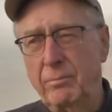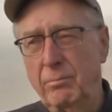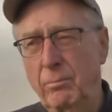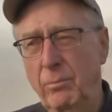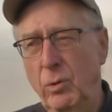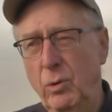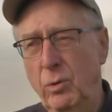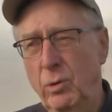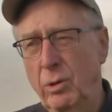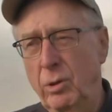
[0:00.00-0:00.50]

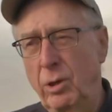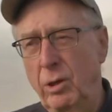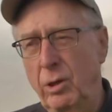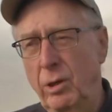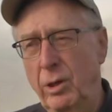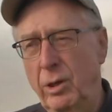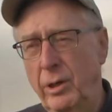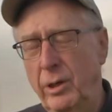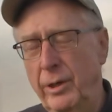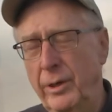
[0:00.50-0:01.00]
more
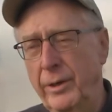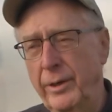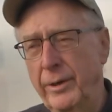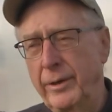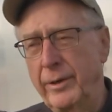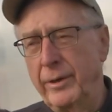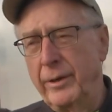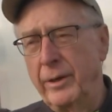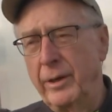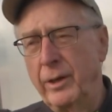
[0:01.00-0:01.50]

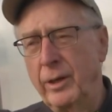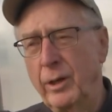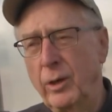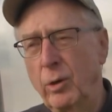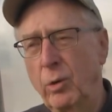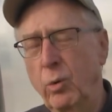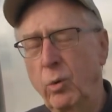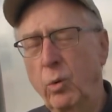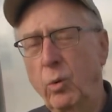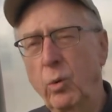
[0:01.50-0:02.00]
on
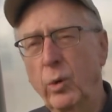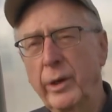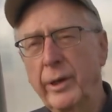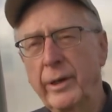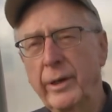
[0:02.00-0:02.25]
what